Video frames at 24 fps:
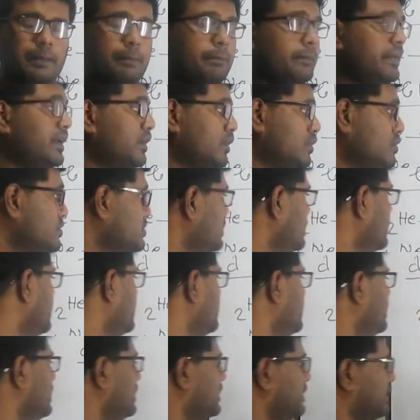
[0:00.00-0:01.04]
because
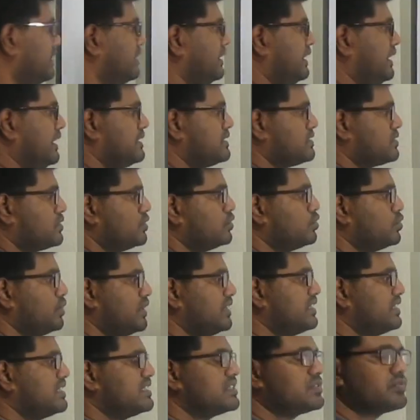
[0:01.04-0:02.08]
its
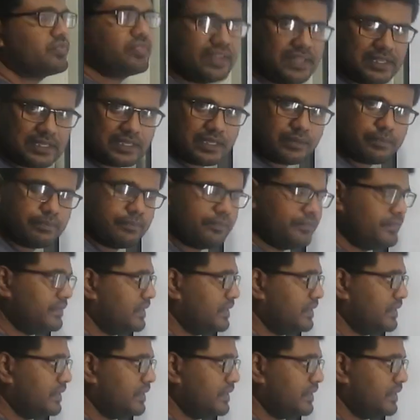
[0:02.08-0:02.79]
duet is filled up